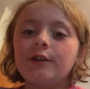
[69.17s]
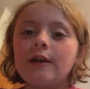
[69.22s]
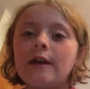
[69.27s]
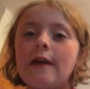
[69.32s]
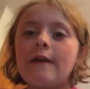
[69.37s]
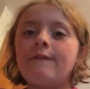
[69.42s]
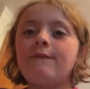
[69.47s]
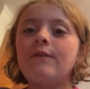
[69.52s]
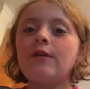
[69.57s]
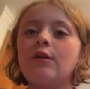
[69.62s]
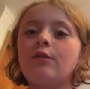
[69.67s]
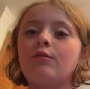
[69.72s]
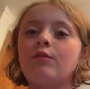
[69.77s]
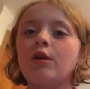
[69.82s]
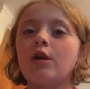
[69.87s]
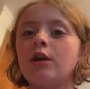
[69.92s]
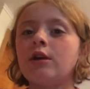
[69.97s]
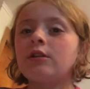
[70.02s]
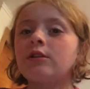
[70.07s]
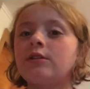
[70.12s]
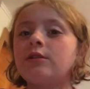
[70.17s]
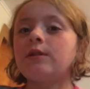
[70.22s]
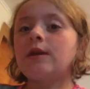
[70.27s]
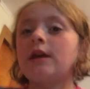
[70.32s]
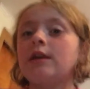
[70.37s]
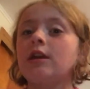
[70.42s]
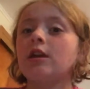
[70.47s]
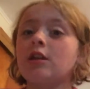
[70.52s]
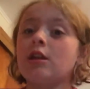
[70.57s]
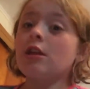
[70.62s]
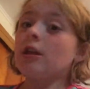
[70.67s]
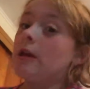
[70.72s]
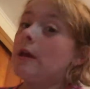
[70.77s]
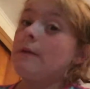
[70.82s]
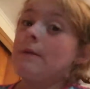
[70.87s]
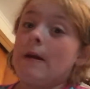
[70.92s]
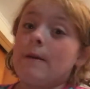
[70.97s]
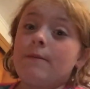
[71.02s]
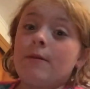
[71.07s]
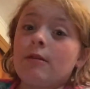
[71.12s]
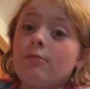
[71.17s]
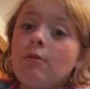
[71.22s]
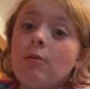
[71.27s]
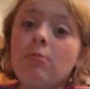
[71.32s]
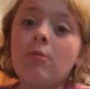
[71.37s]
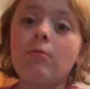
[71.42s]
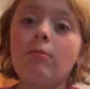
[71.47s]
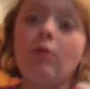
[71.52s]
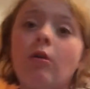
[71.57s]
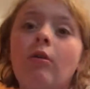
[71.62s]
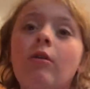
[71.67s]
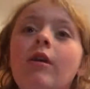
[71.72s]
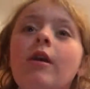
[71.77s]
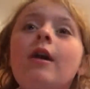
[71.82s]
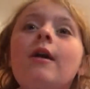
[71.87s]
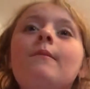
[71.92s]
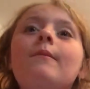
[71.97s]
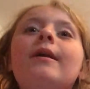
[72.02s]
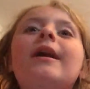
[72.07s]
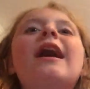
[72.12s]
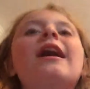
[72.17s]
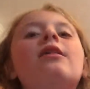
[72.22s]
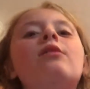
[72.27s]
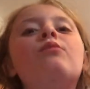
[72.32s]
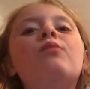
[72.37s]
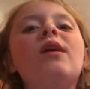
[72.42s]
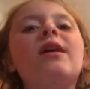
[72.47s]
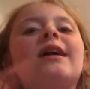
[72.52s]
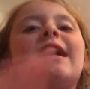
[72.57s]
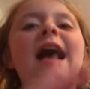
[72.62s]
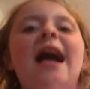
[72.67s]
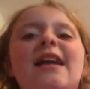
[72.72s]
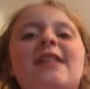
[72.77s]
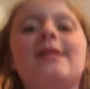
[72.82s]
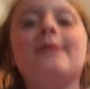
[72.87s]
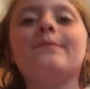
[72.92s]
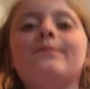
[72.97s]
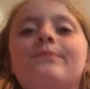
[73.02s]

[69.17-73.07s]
If it works, then it might be swimmable. But guess what, guys?